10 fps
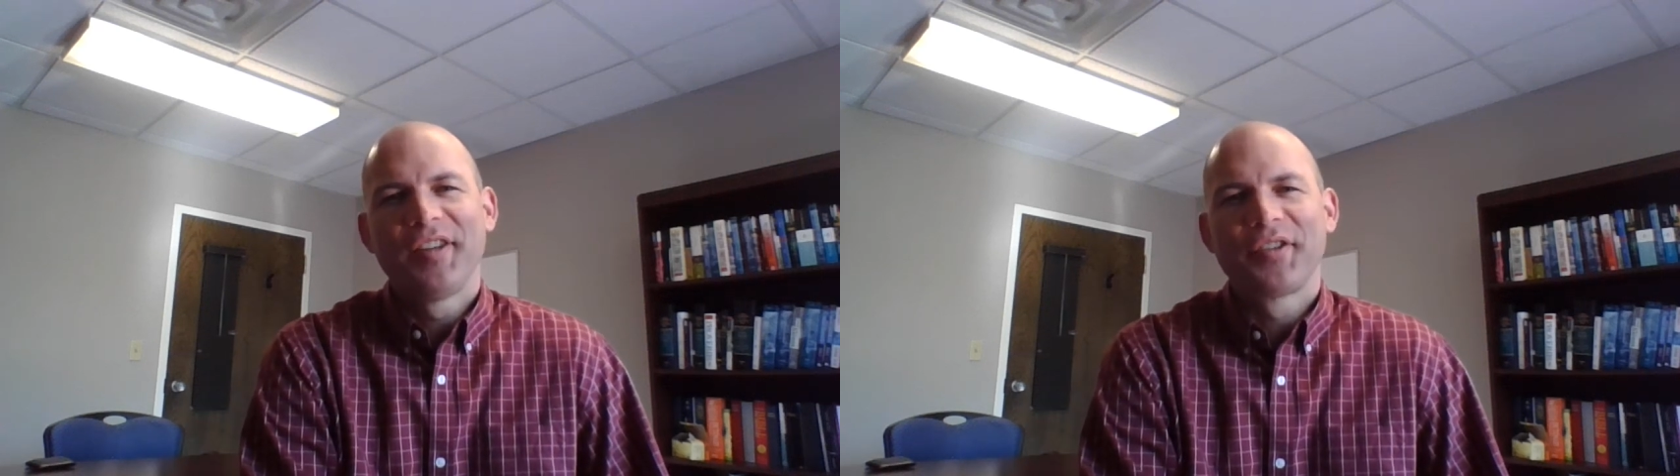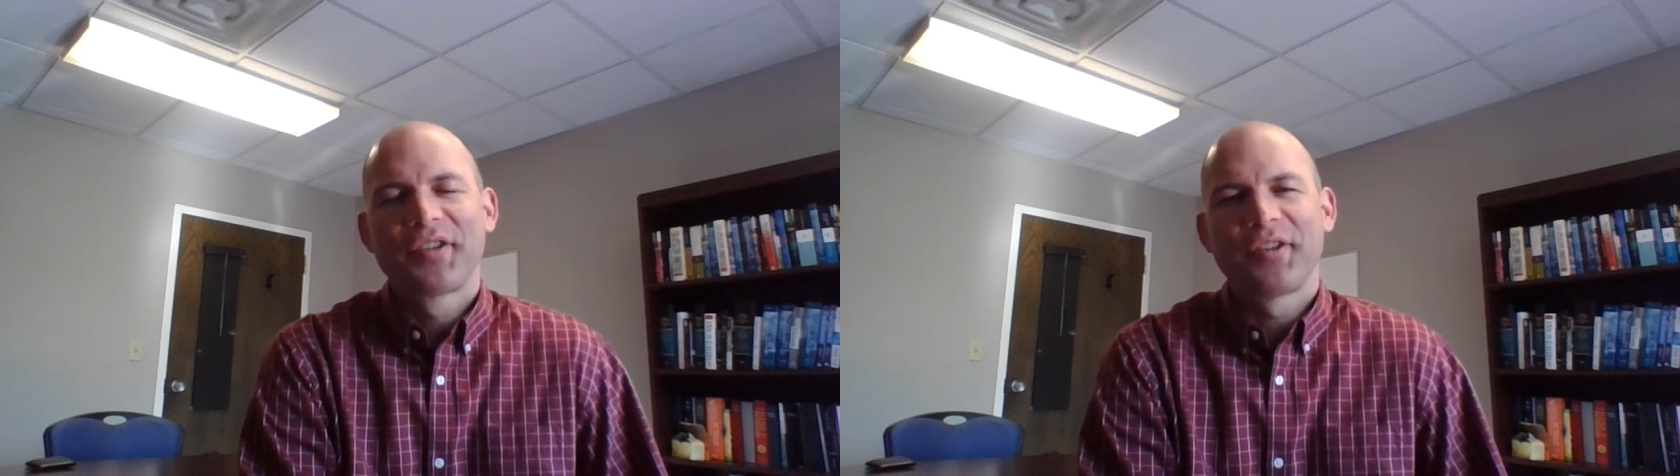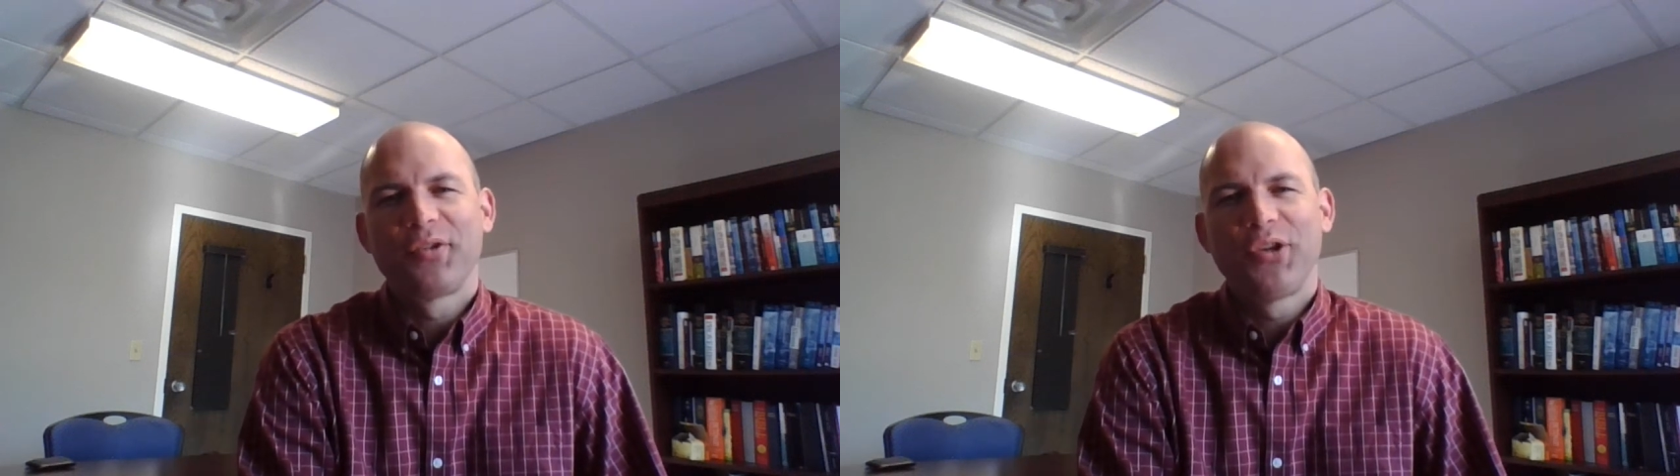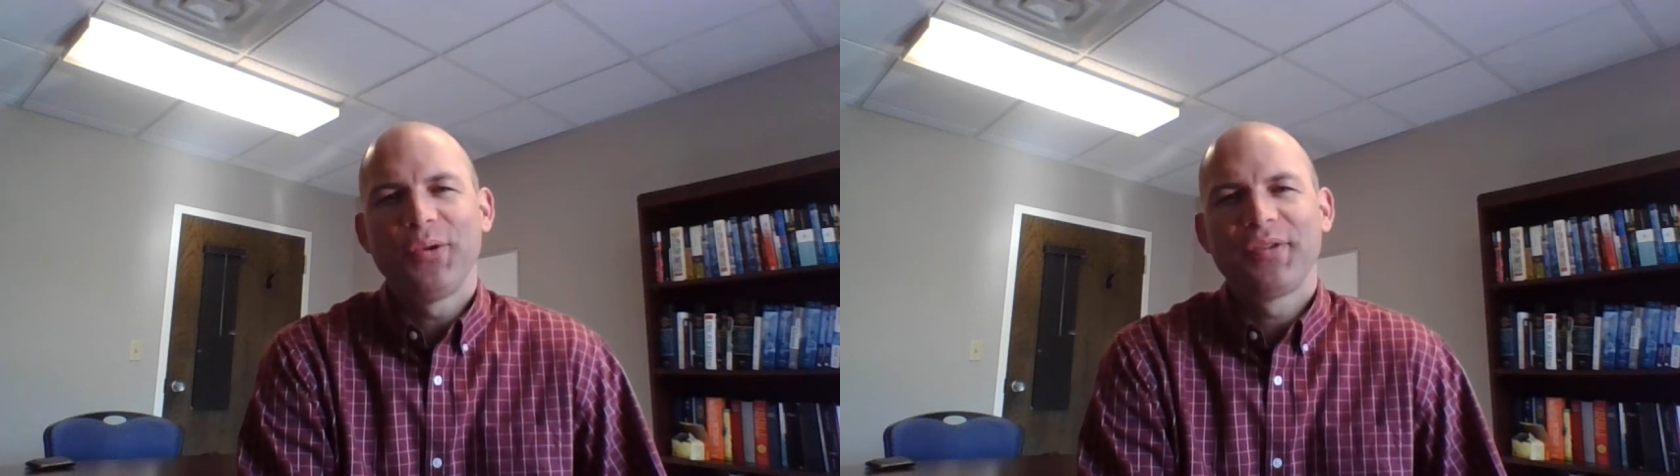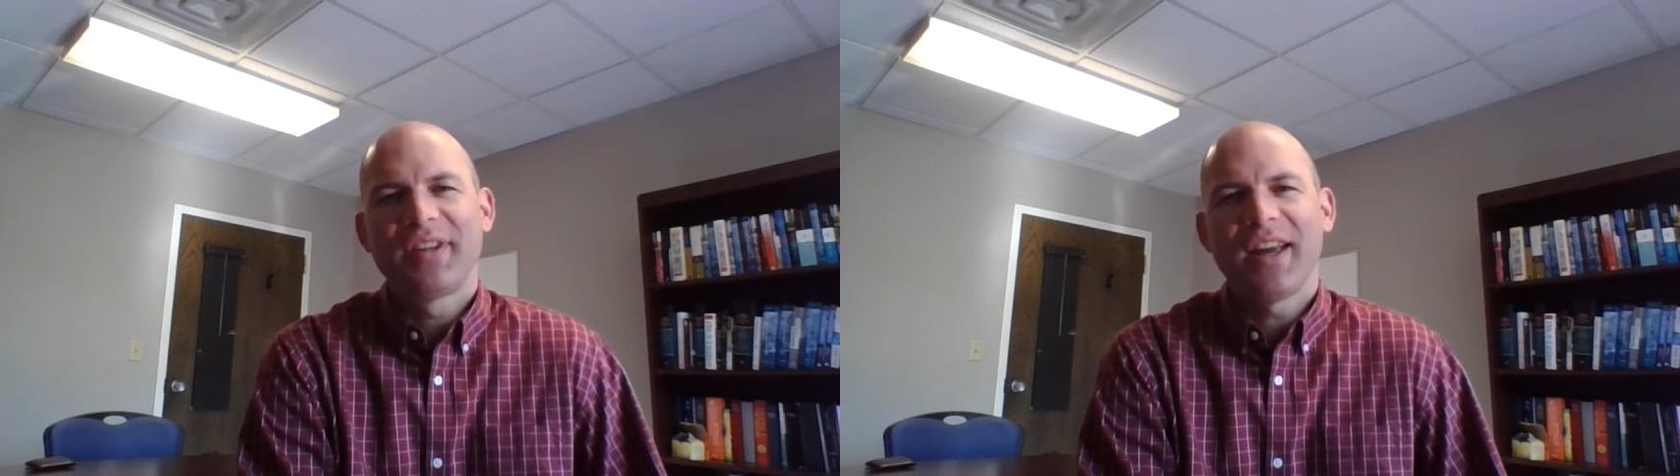is
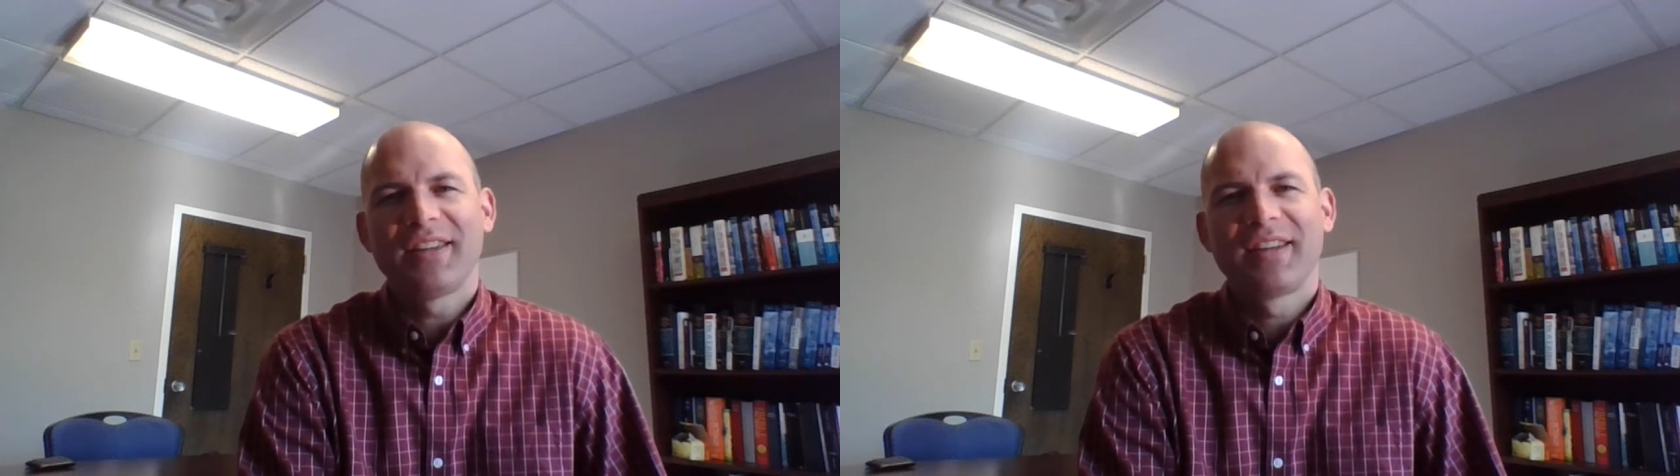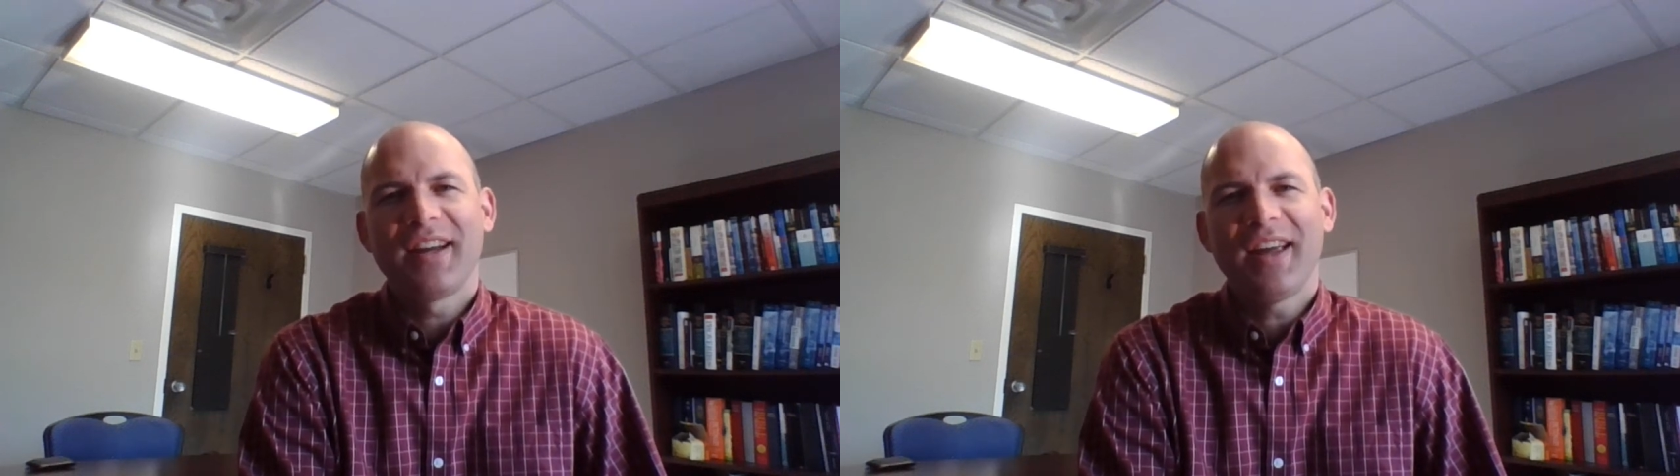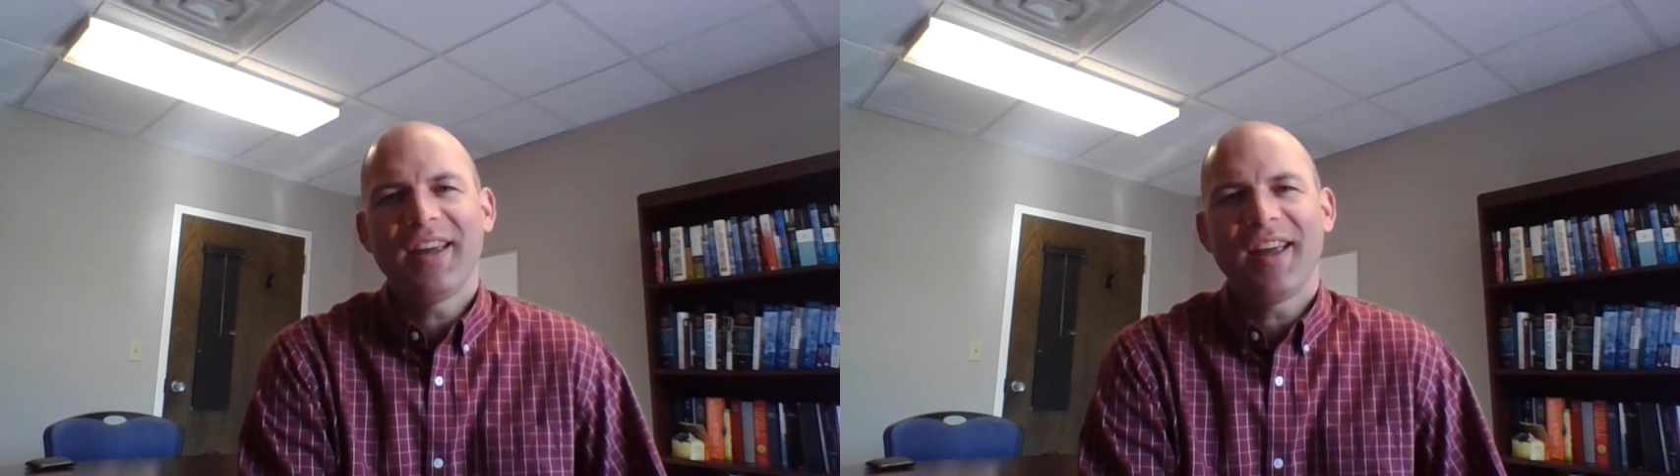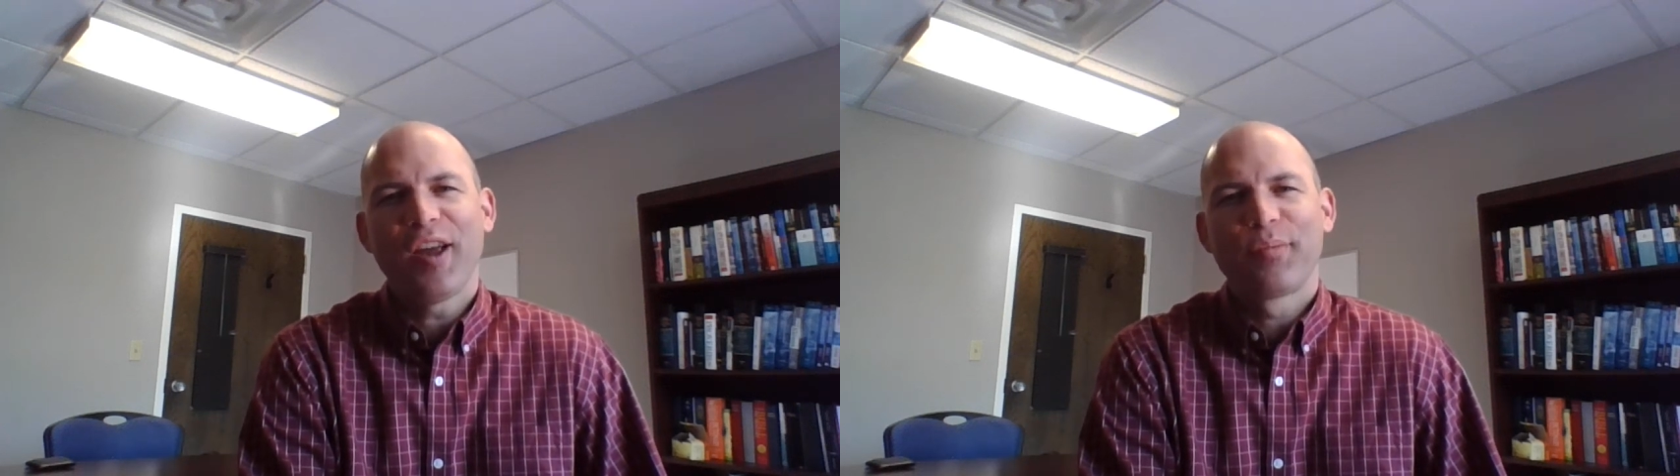Tuesday today,